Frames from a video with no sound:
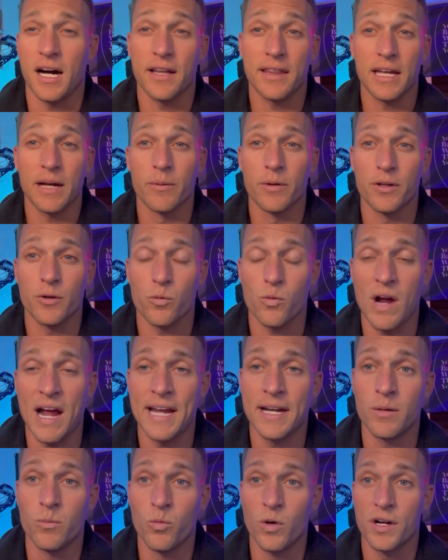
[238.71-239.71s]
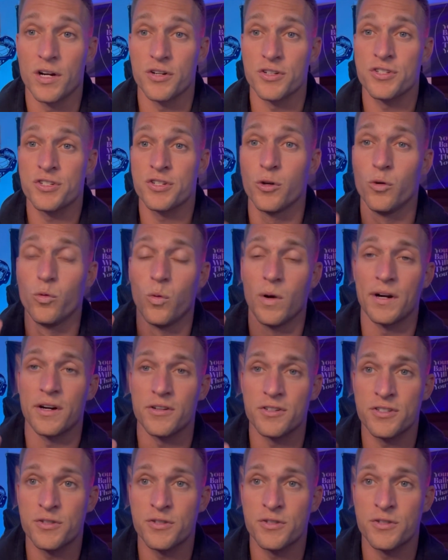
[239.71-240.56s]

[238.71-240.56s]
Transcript: They were the random winners. winners,